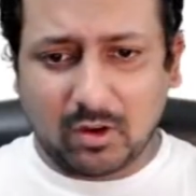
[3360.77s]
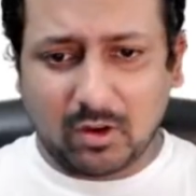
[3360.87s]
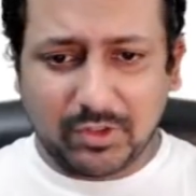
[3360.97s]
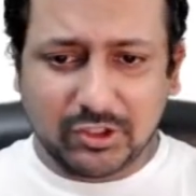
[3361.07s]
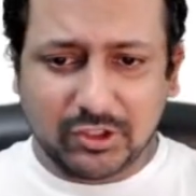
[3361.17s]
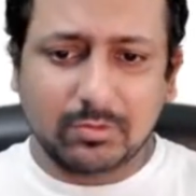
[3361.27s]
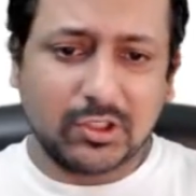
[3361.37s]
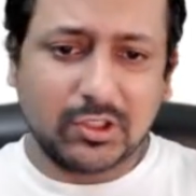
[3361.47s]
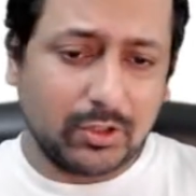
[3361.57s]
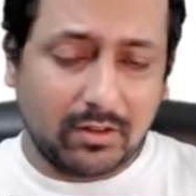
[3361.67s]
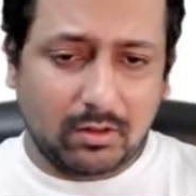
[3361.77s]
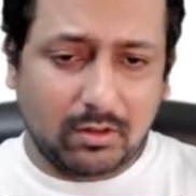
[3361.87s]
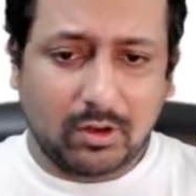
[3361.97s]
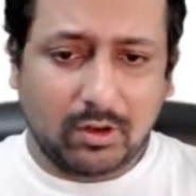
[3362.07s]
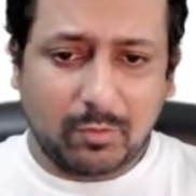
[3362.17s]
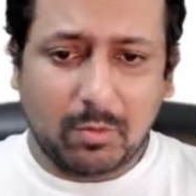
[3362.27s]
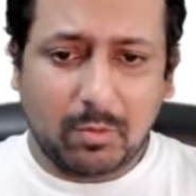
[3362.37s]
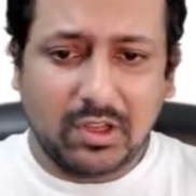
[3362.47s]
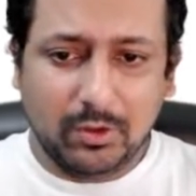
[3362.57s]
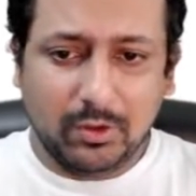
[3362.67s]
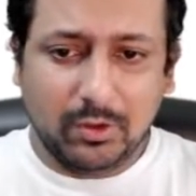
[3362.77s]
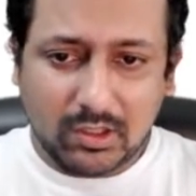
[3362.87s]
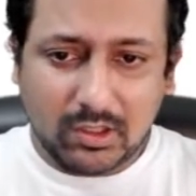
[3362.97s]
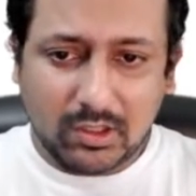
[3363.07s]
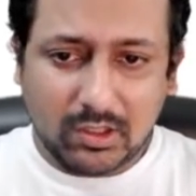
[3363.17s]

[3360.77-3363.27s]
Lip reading: competition, but you can probably use it.